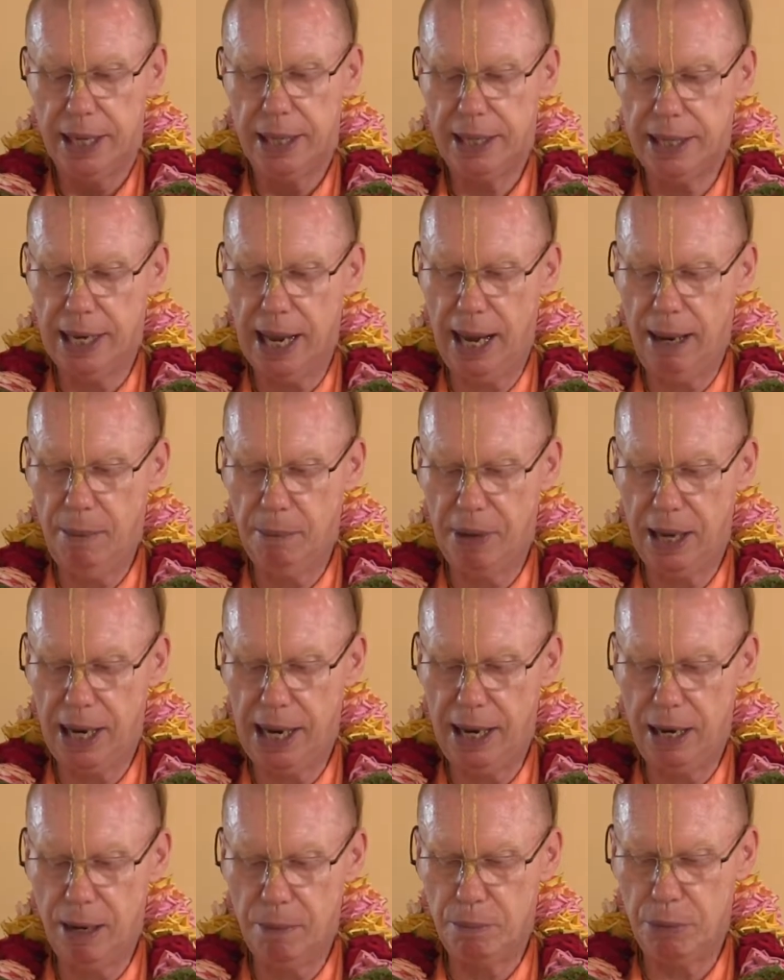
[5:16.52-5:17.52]

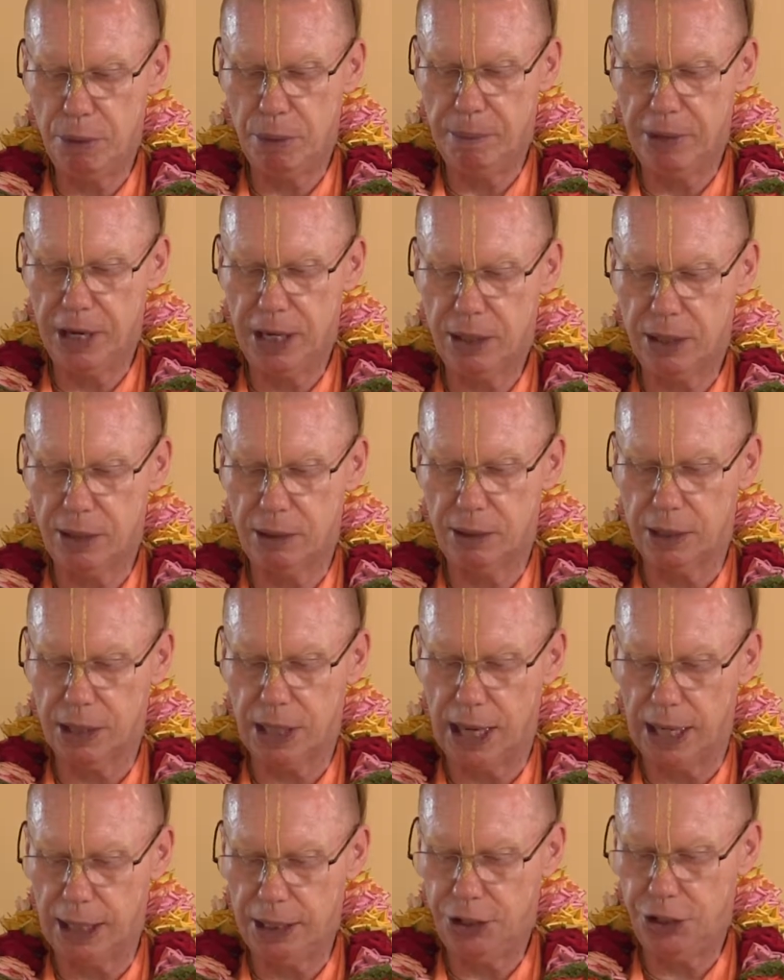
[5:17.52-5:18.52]
namely Brahminical
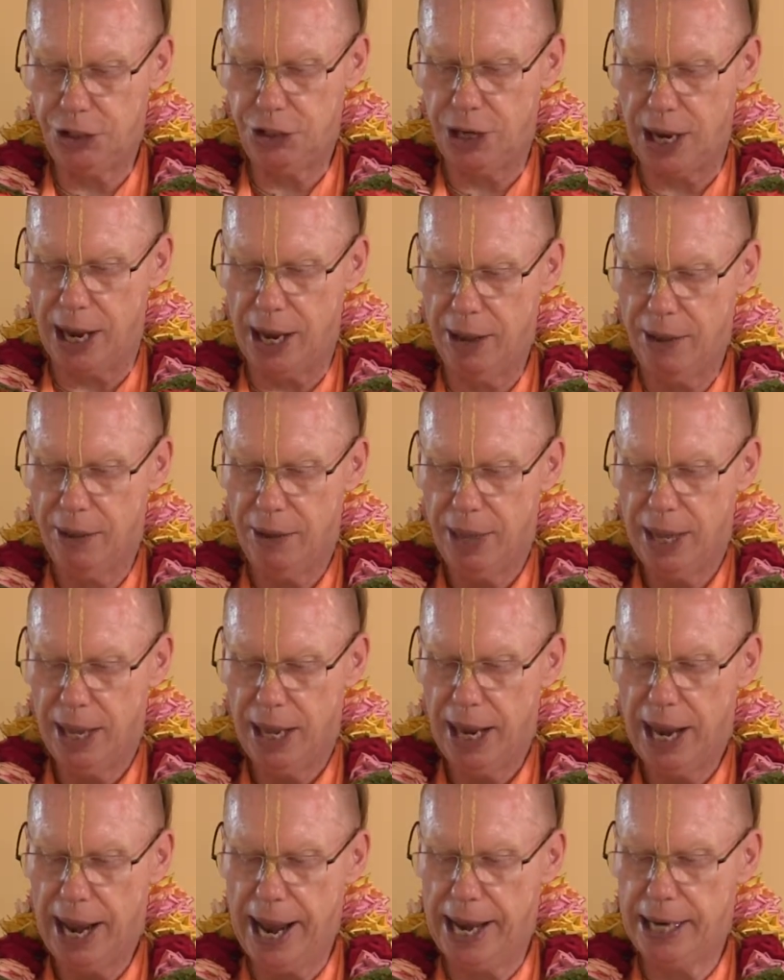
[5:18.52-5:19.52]
culture
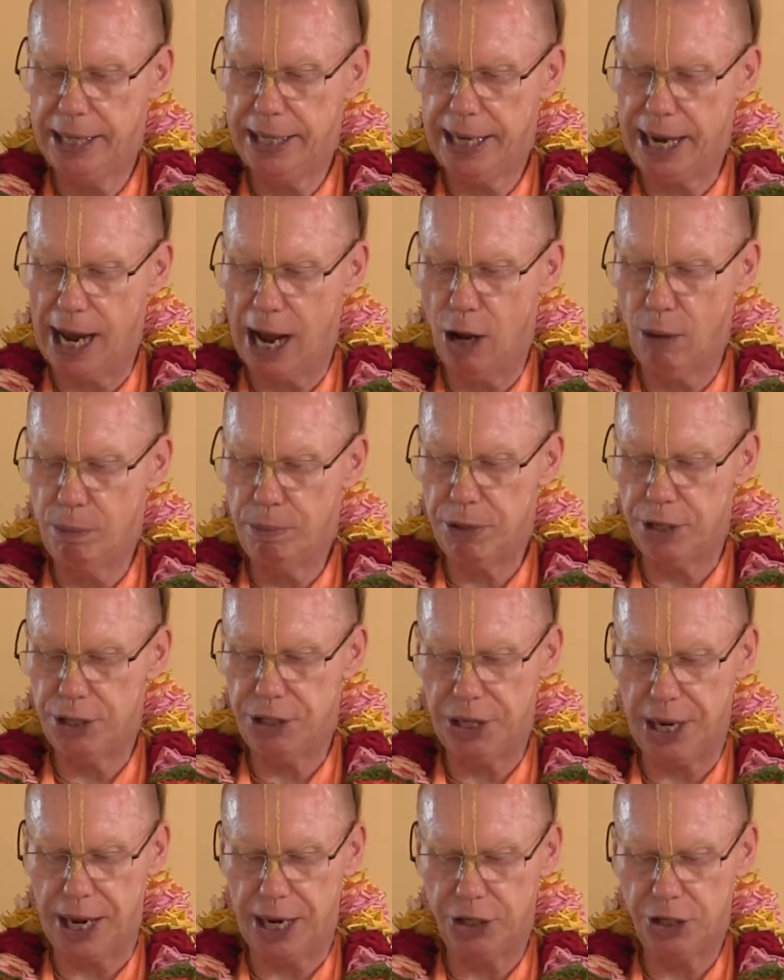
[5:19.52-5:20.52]
and cow
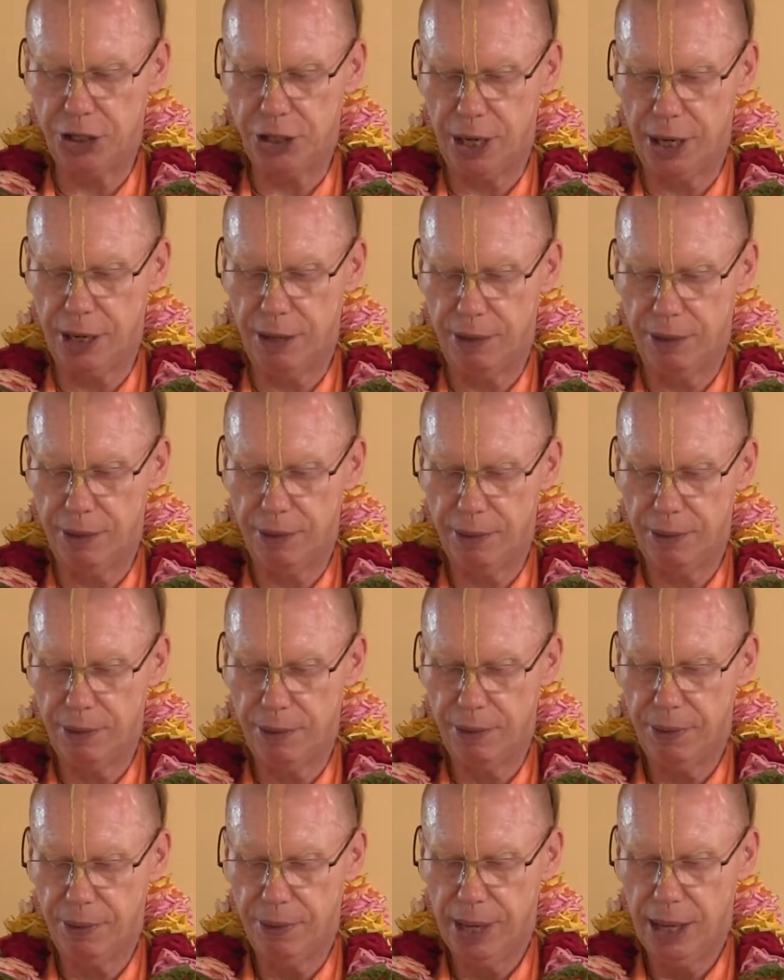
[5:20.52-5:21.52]
protection.
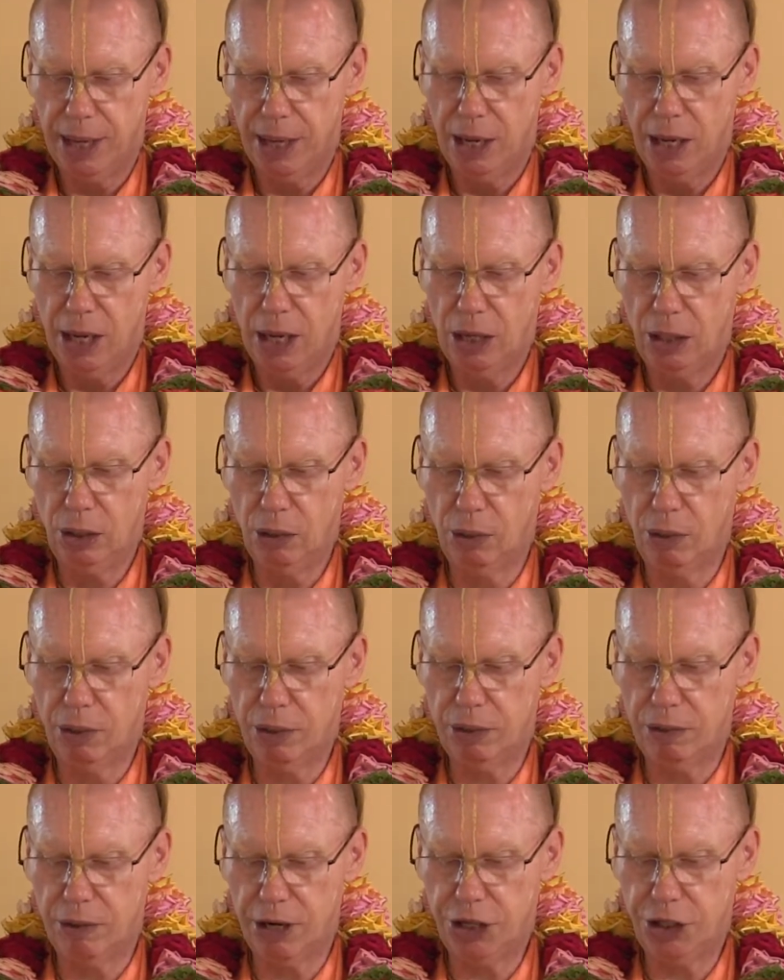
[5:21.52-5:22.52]

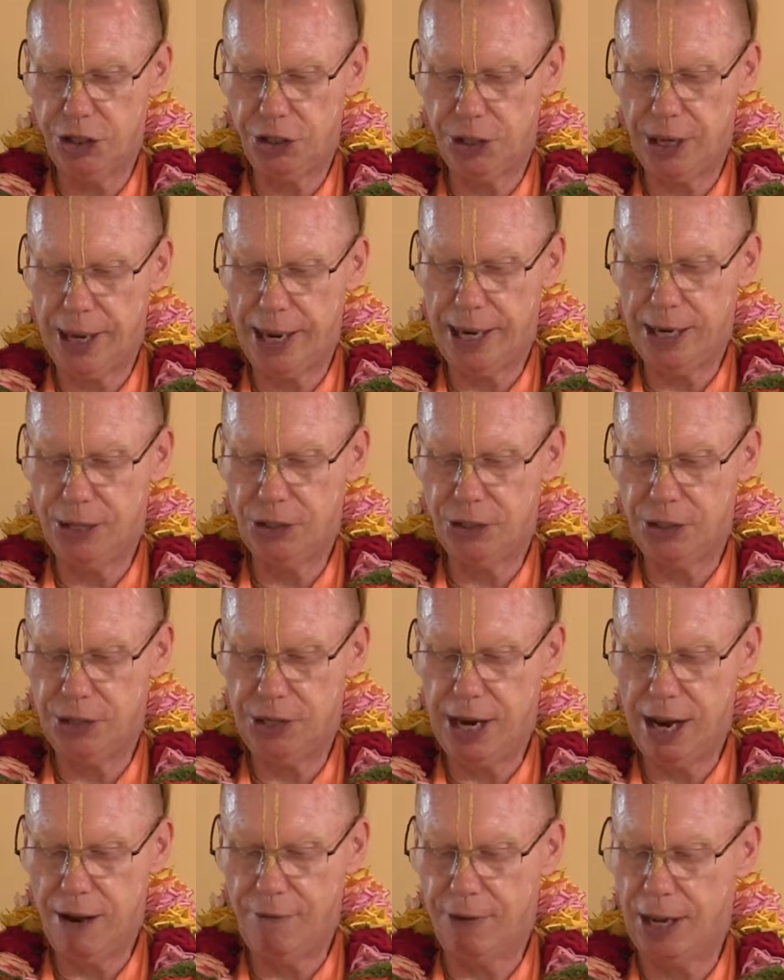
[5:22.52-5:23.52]
Lord Krishna is
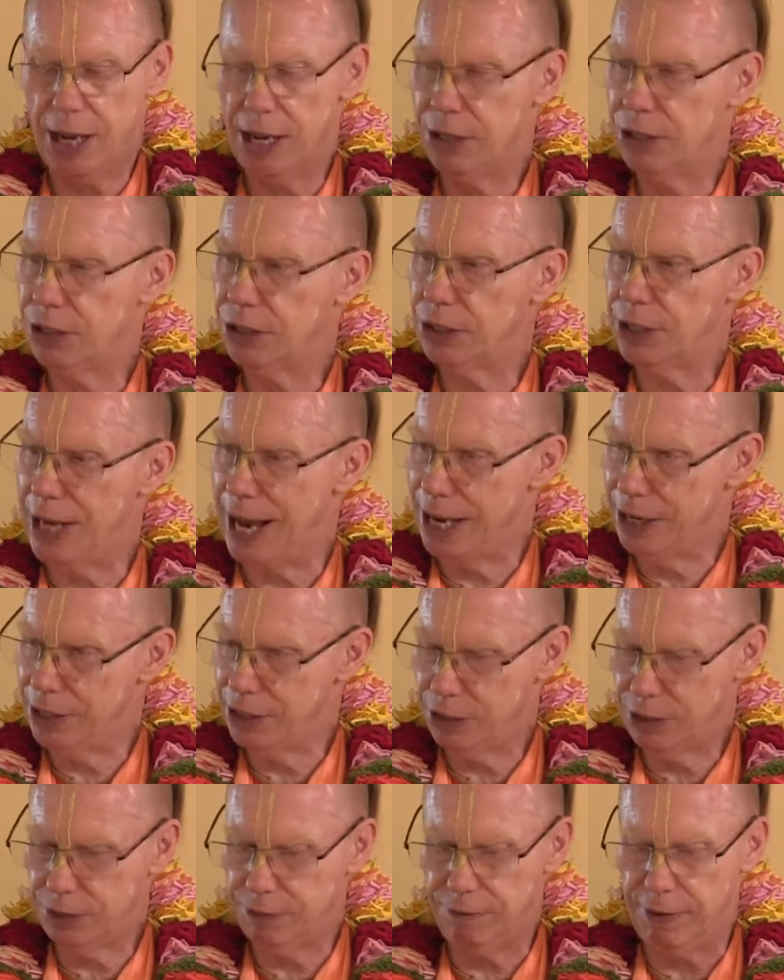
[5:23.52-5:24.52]
never
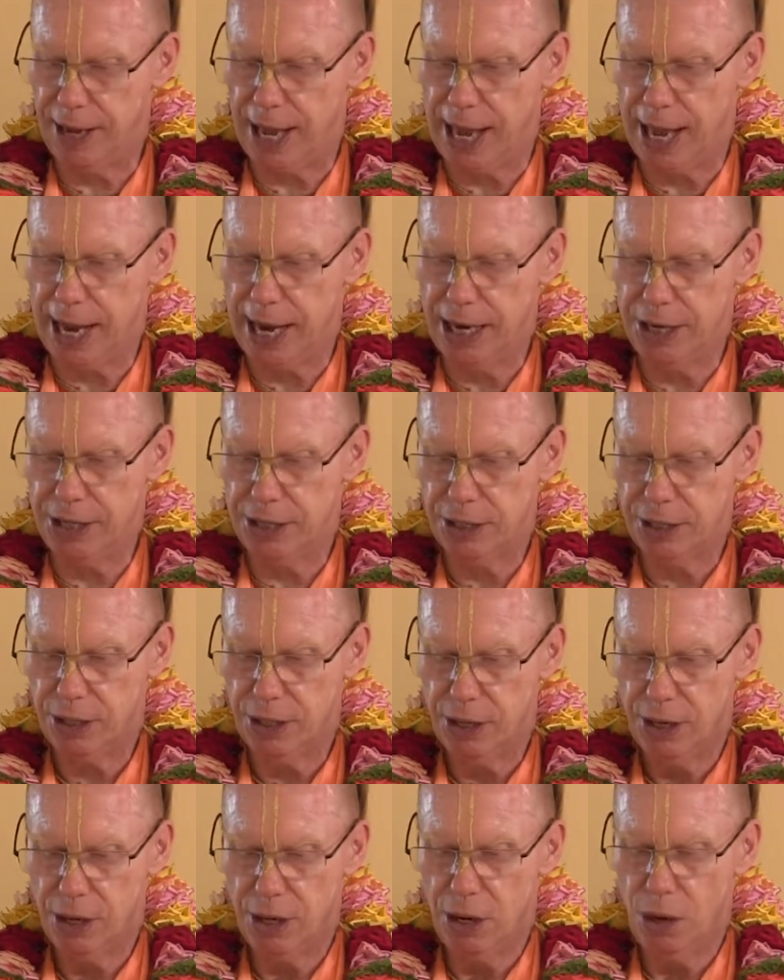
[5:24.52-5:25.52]
satisfied
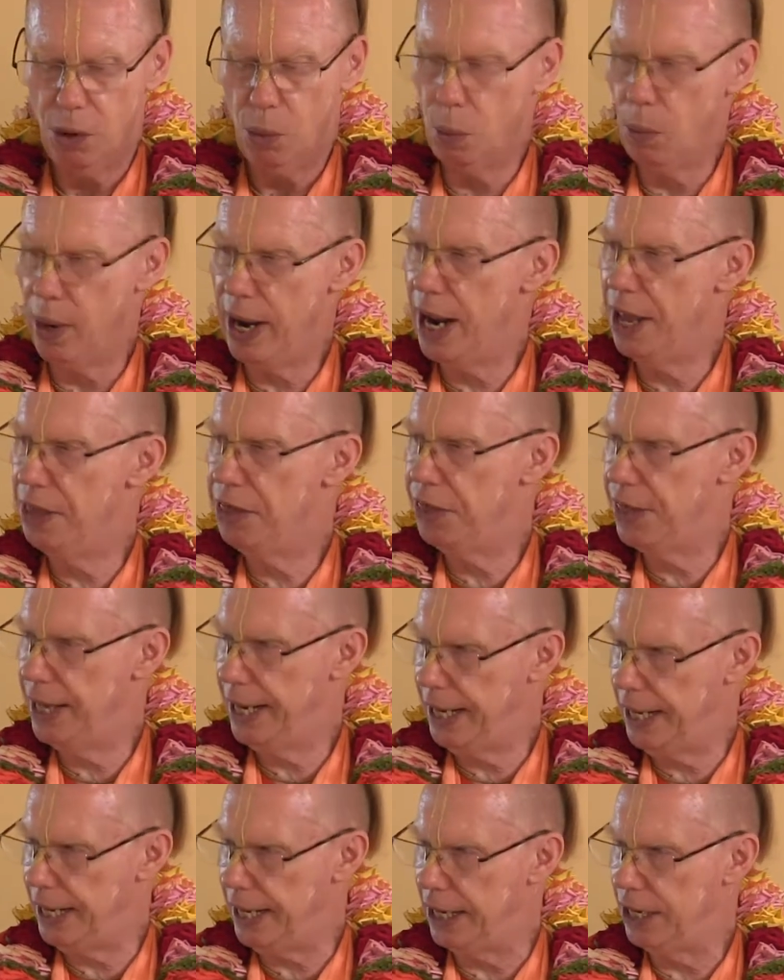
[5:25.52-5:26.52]
where
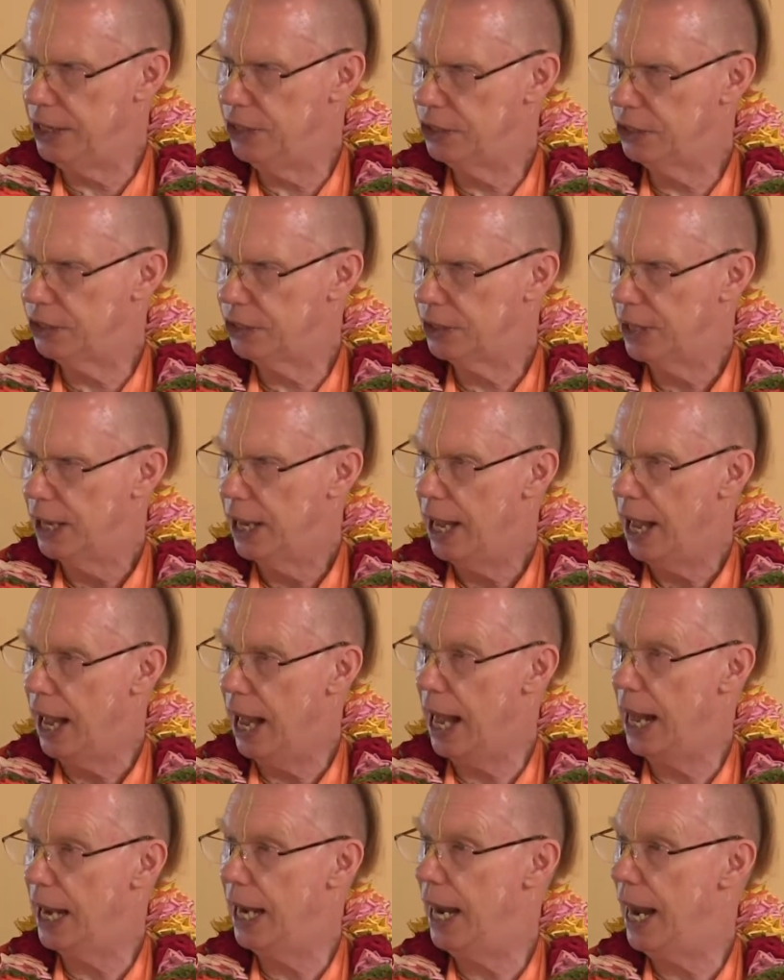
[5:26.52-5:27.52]
these
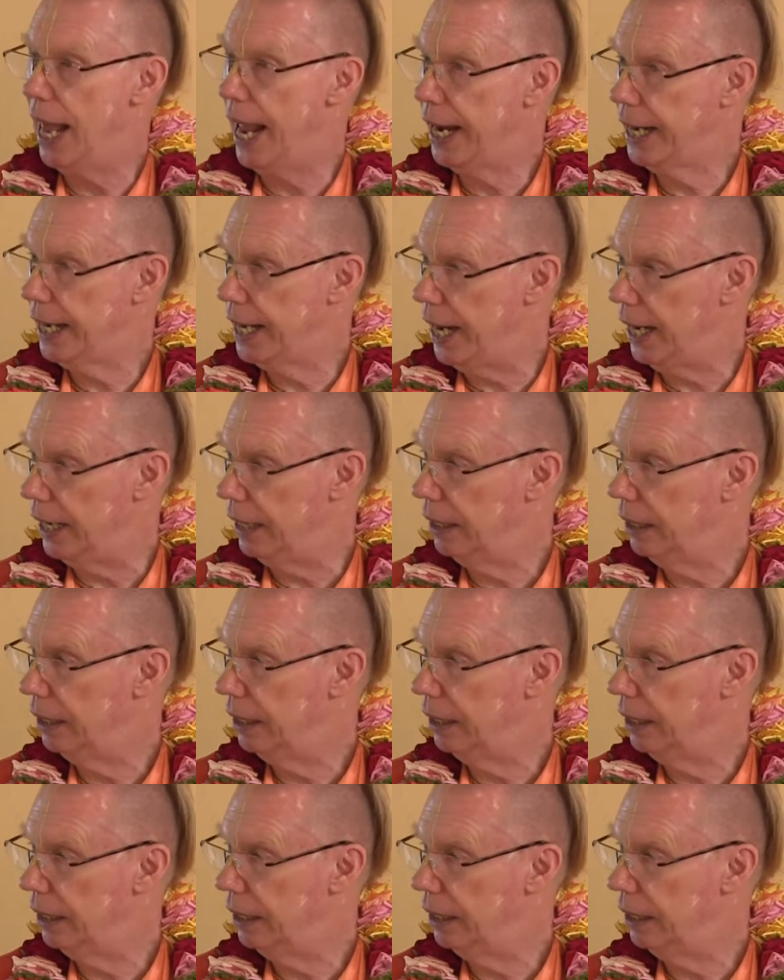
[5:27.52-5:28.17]
are lacking.